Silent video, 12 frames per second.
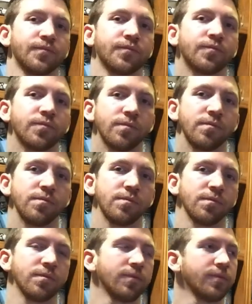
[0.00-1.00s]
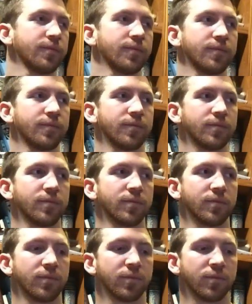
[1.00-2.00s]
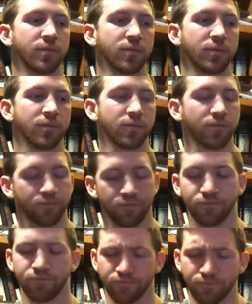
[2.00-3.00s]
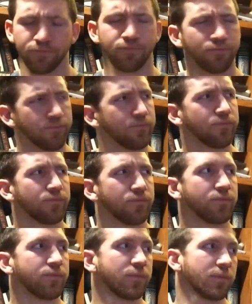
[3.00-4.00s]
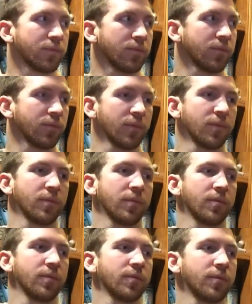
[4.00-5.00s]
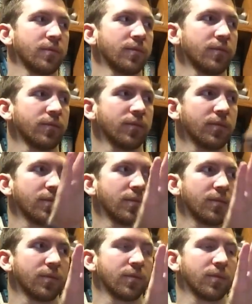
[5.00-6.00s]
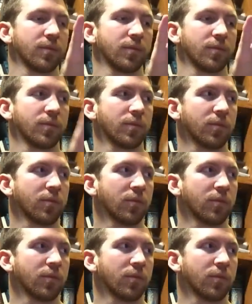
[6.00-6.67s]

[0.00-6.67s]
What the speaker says: (silent)